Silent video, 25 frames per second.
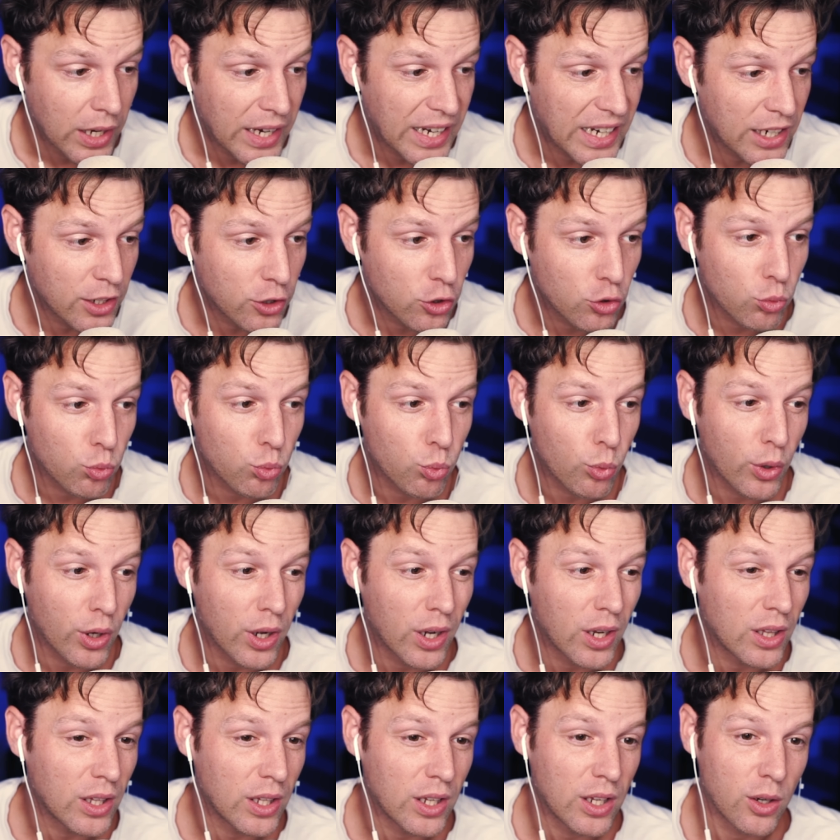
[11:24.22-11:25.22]
It's
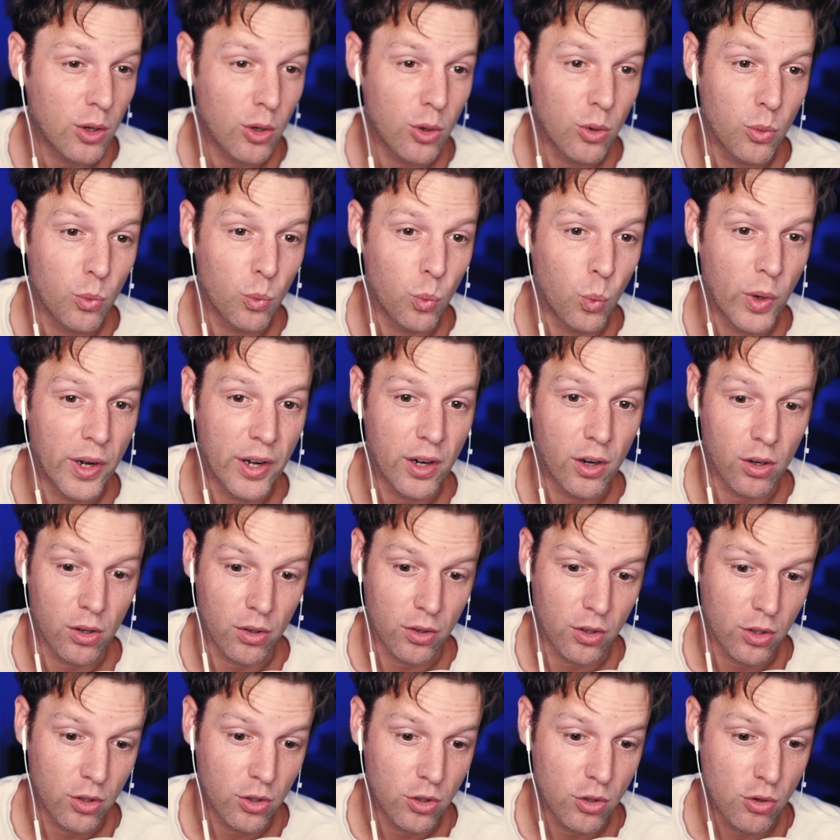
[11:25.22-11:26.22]
really
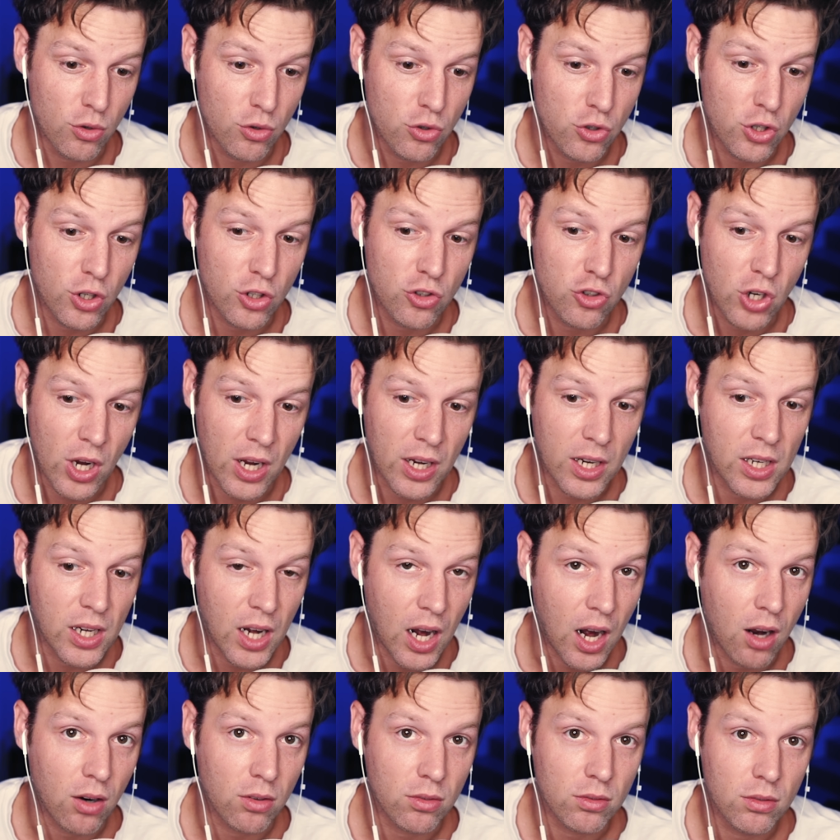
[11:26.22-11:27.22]
weird. You should check it
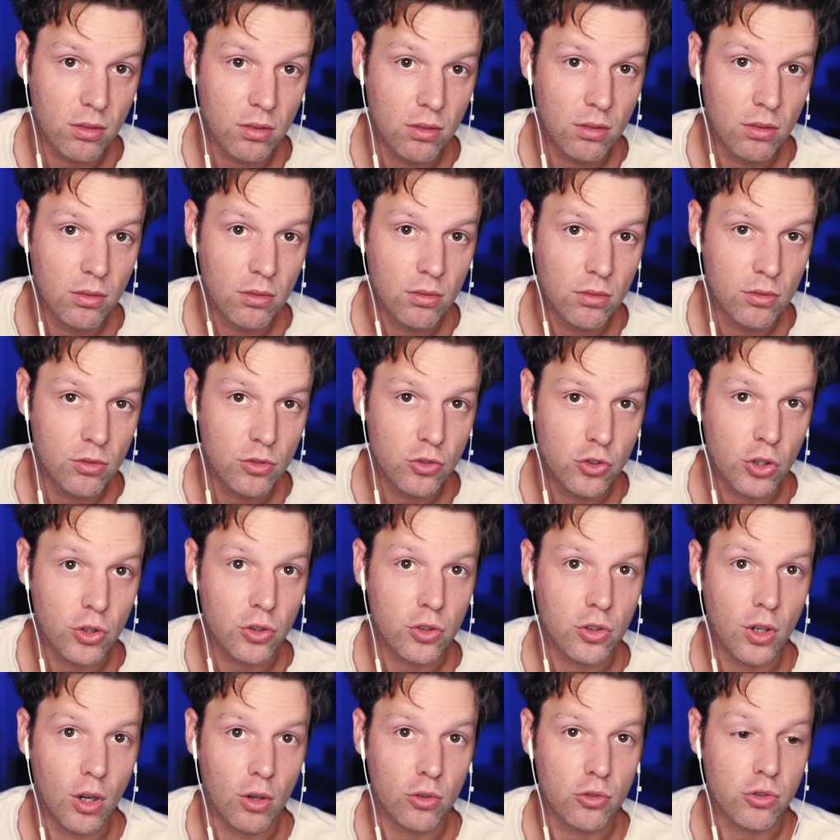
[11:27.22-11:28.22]
out.
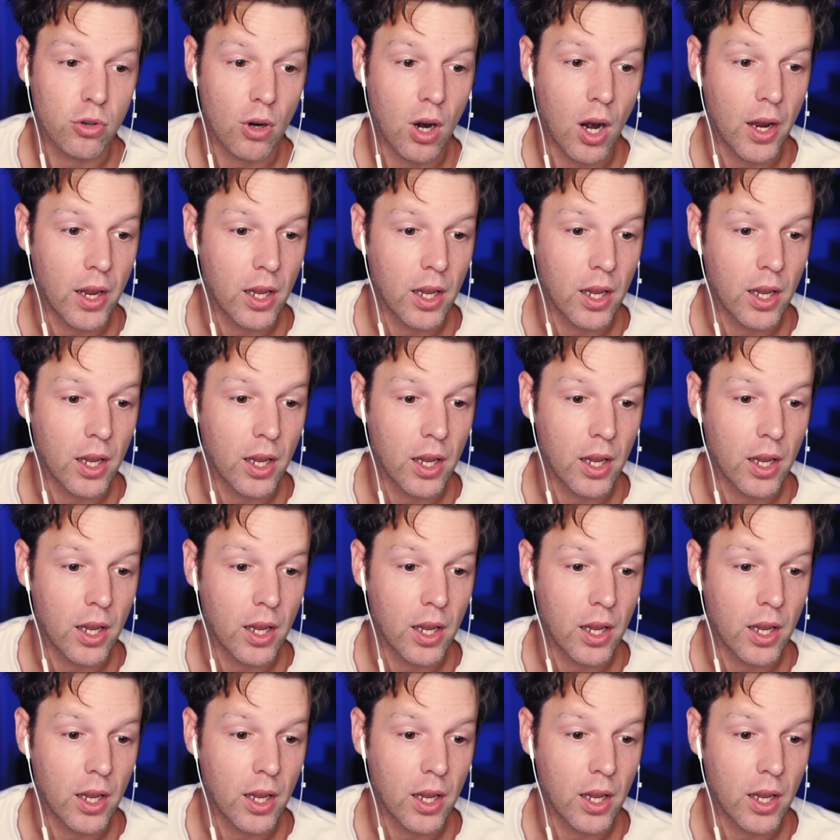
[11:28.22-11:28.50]
Just go try